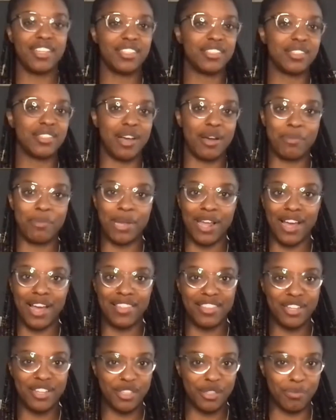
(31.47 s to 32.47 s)

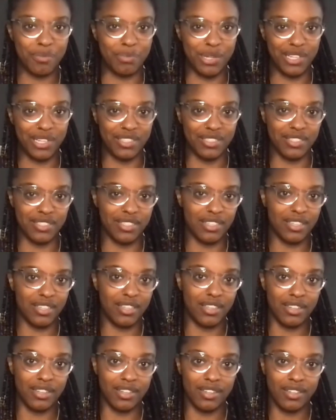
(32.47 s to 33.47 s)
the biggest
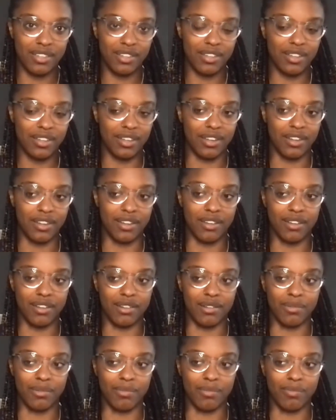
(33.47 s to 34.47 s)
thing,
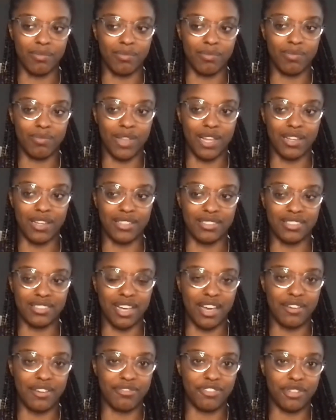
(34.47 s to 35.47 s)
like
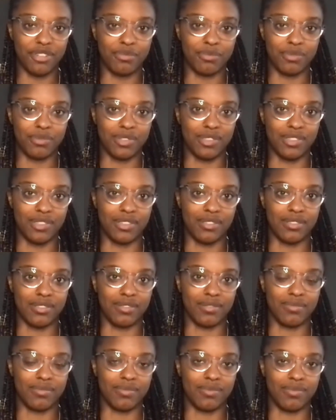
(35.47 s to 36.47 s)
aside from
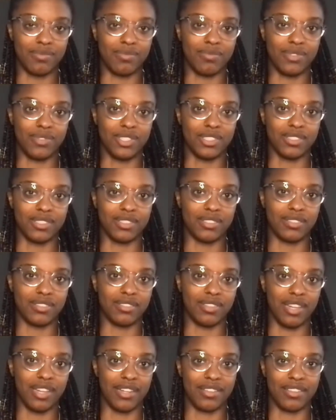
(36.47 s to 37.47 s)

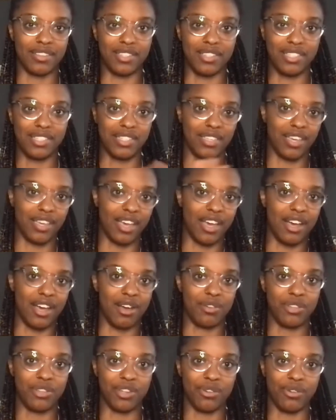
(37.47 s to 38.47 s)
just like the
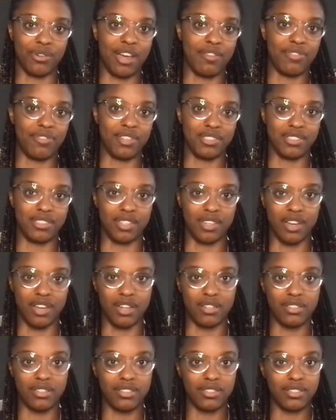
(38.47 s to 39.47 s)
decal and the graphics and the
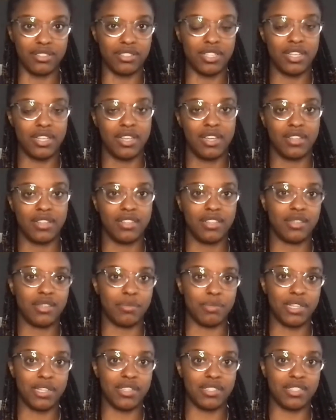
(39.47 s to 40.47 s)
colors, I think the
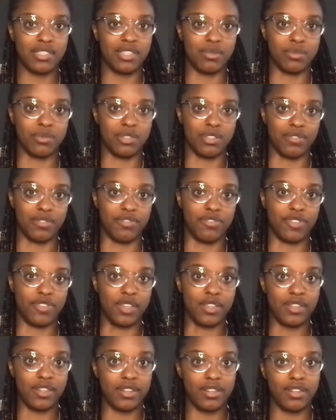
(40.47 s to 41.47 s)
biggest thing was the
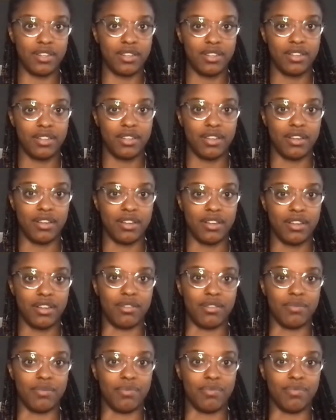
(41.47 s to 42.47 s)
fit.
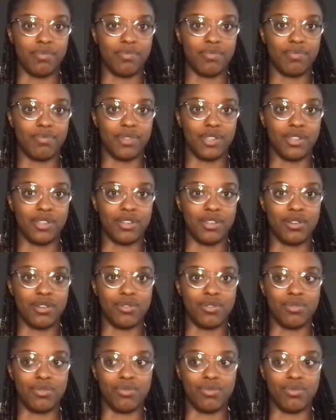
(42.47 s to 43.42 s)
Um, you know,